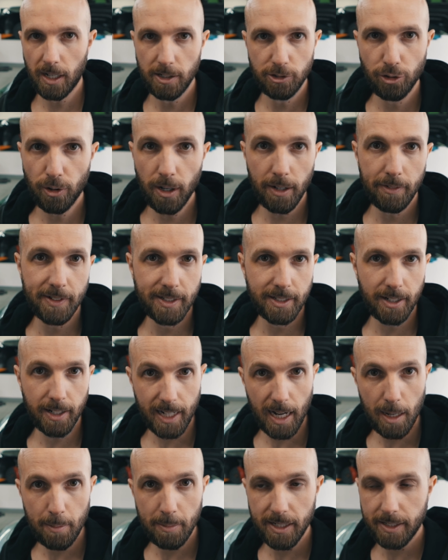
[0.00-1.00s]
driving
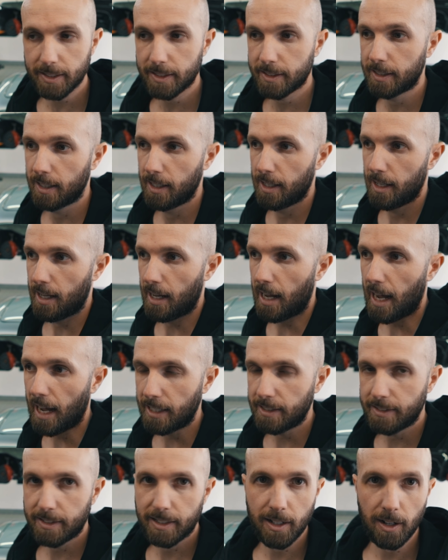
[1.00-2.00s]
dynamics,
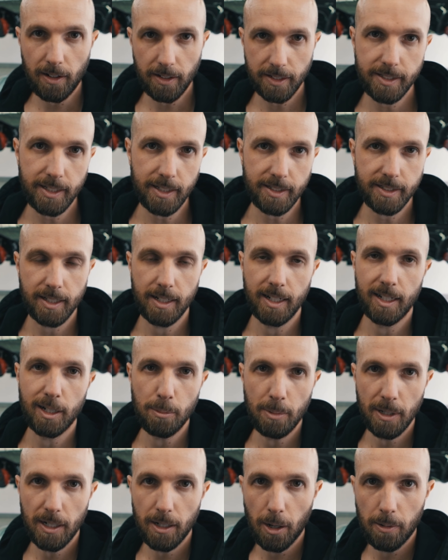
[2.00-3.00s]
and the car sits a little
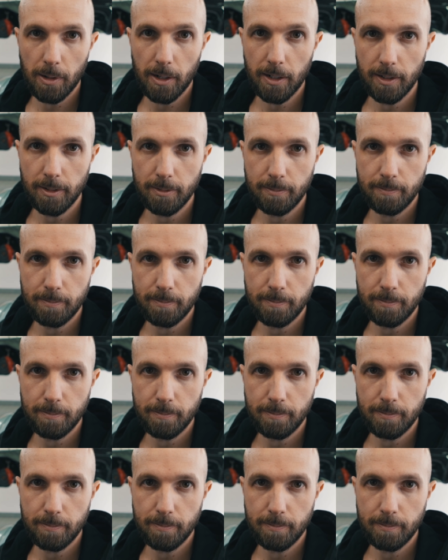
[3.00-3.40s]
bit lower.